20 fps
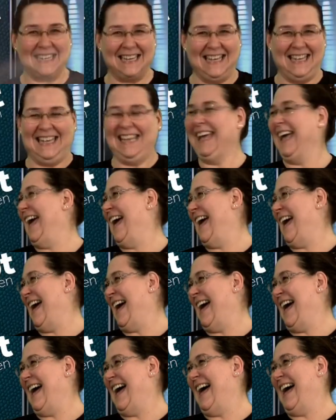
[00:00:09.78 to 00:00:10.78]

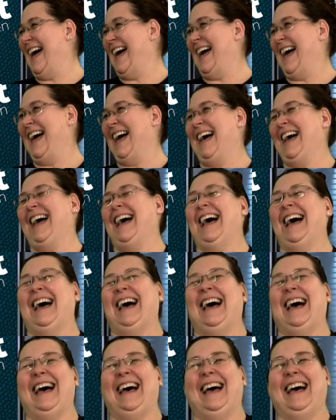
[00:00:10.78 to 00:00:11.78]

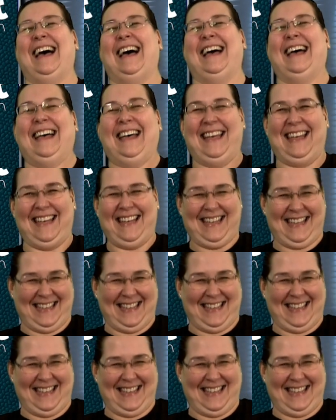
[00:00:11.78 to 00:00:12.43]
No words are spoken by the person on screen.